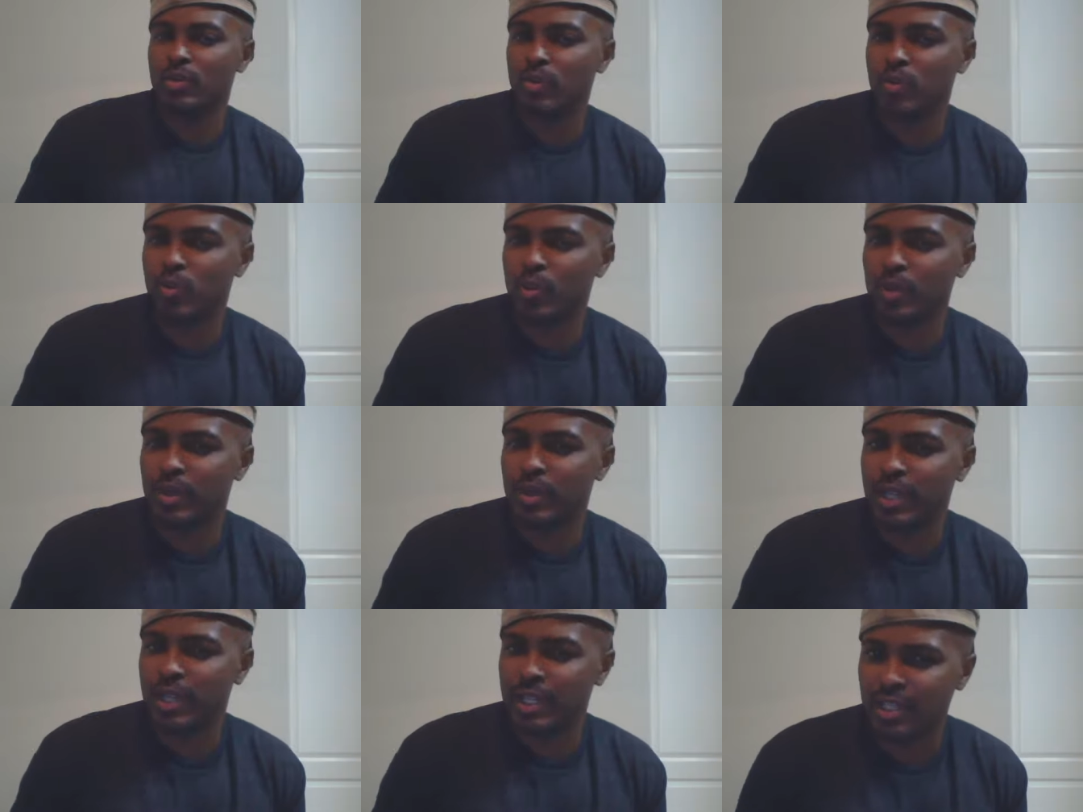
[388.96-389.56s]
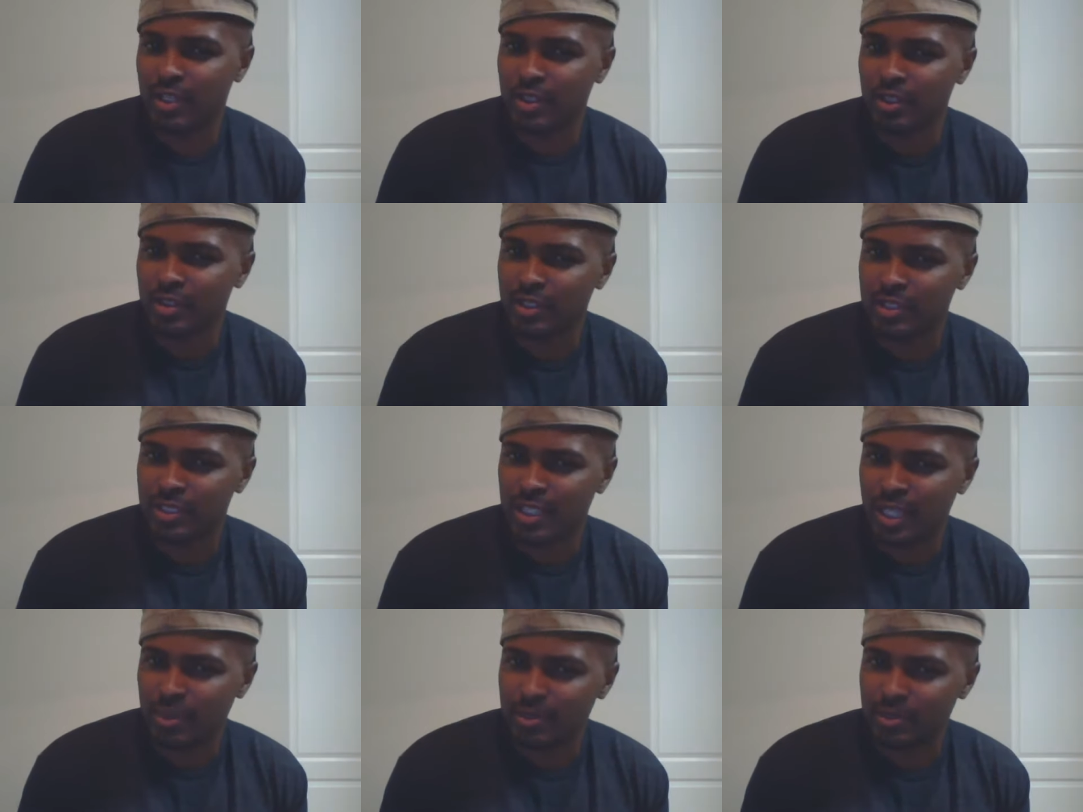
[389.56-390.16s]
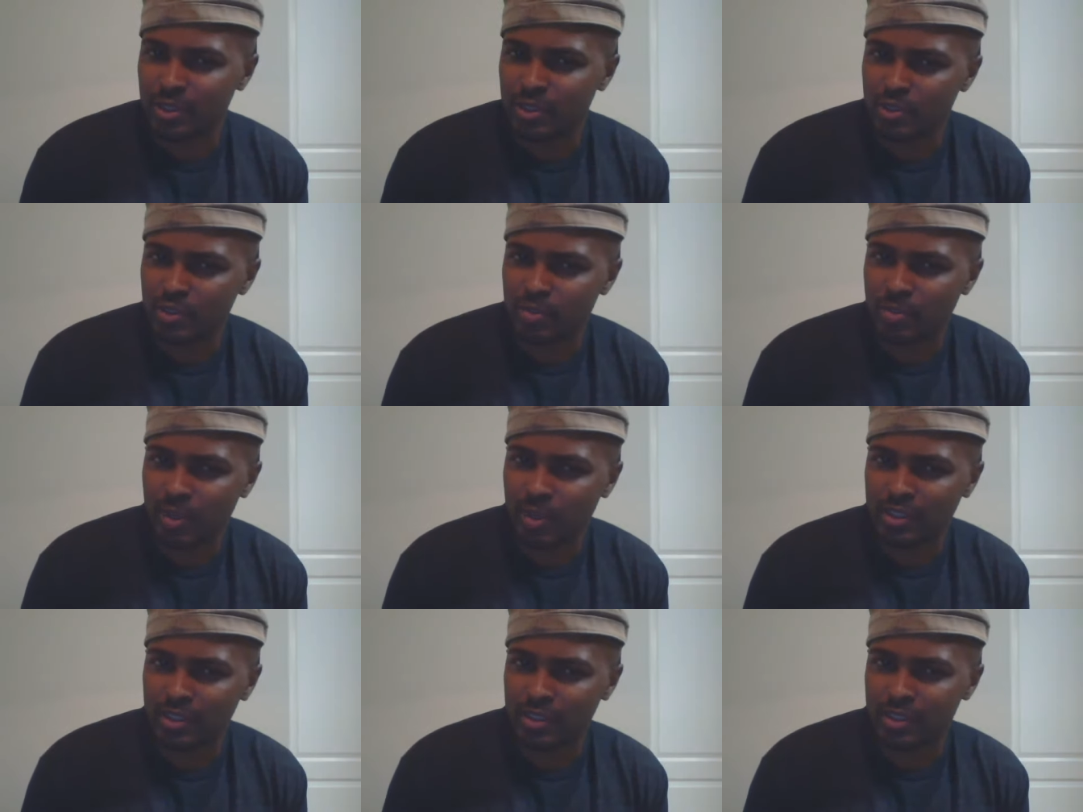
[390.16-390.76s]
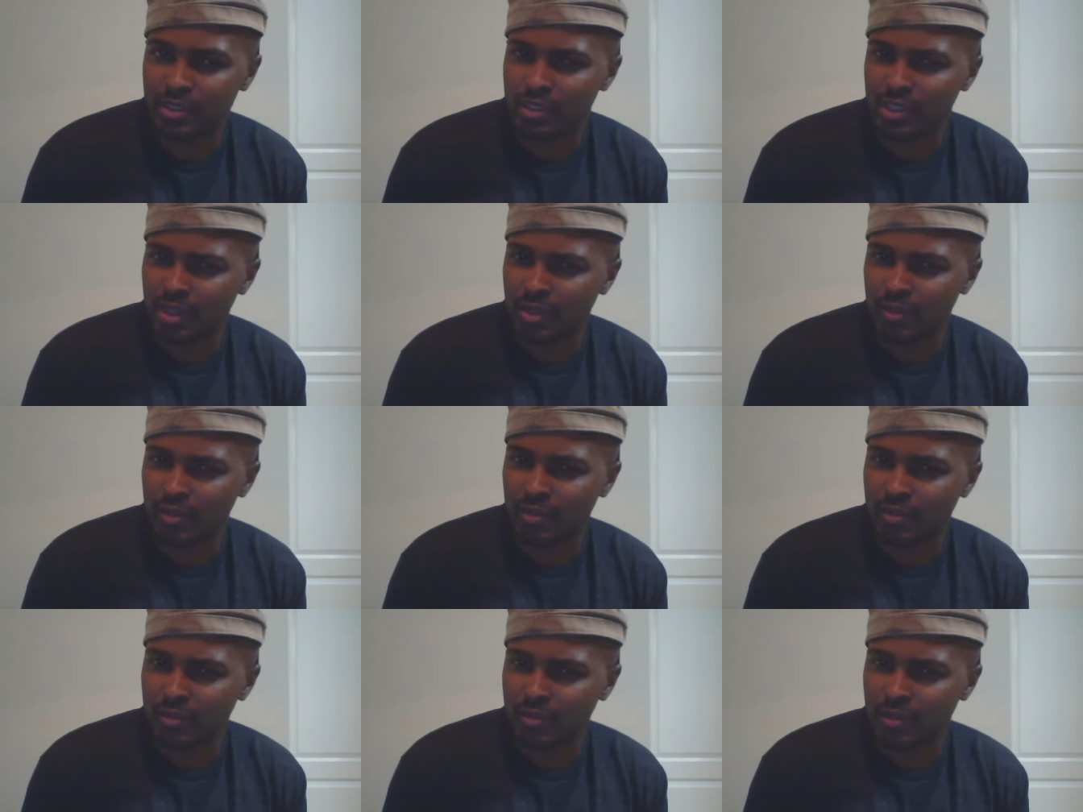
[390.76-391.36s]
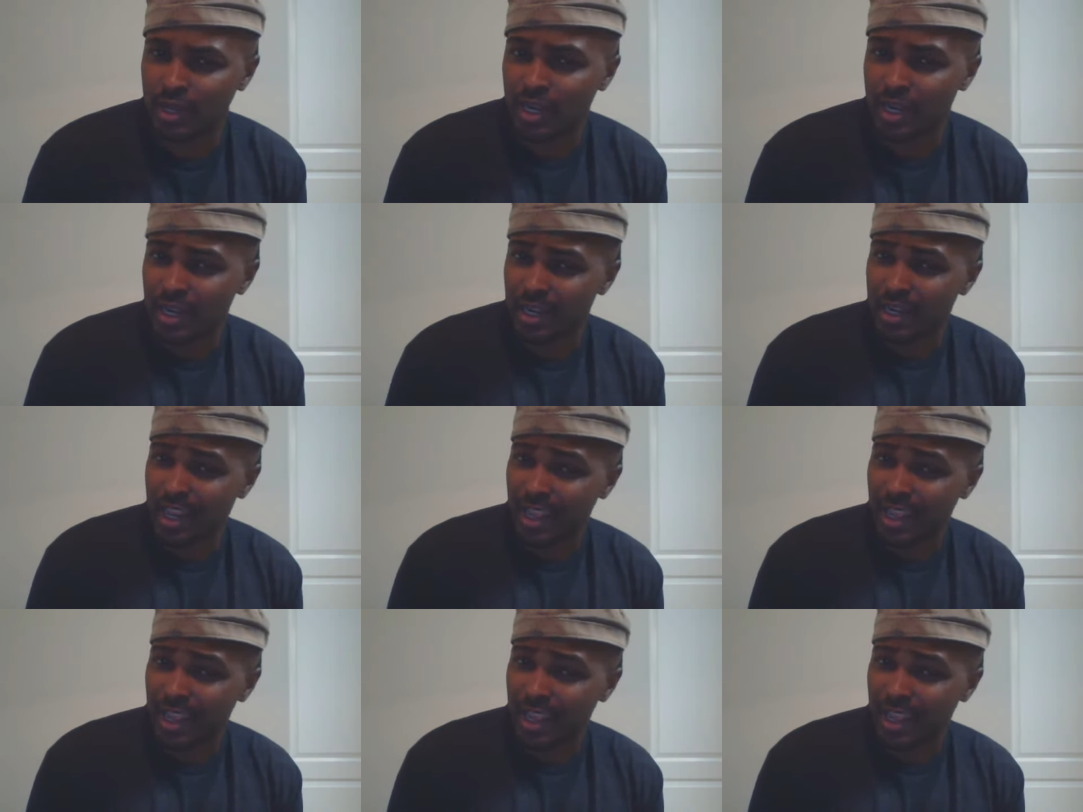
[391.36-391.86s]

when they tell you to stop disrespecting yourself, now